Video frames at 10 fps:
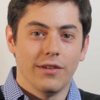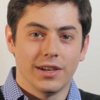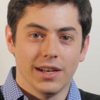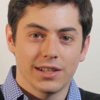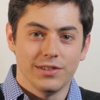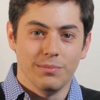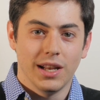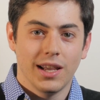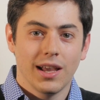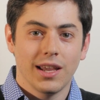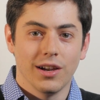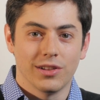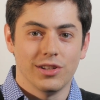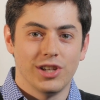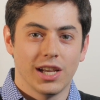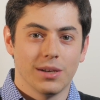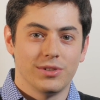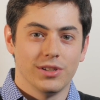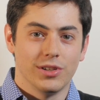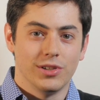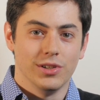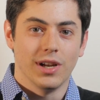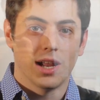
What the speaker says: of Connective Media here at the Jacobs Institute